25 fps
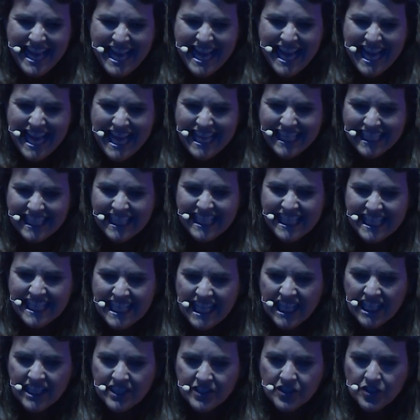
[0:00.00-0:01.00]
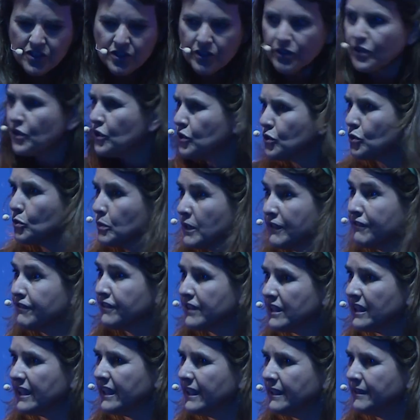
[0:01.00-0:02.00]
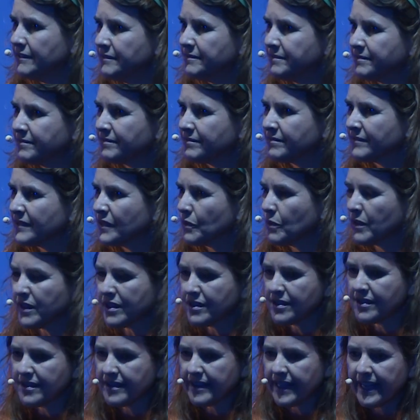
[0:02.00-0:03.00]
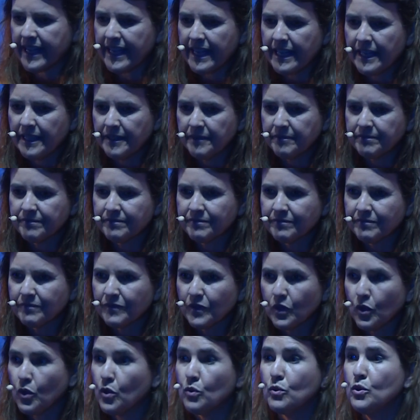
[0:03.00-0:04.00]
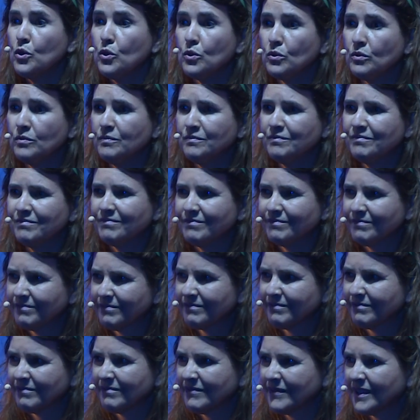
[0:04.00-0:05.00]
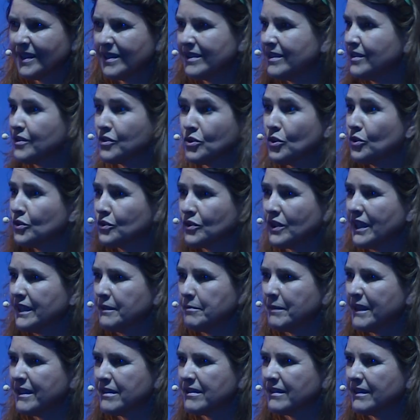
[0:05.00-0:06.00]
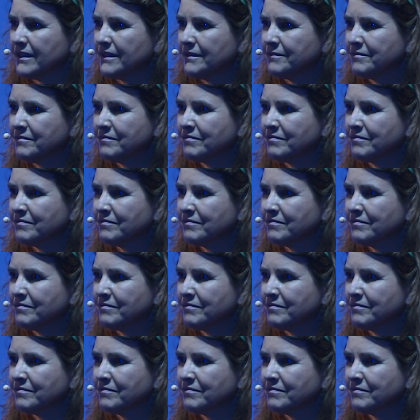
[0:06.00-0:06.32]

And he answered swiftly with a stare, "Oh no, it does not write better.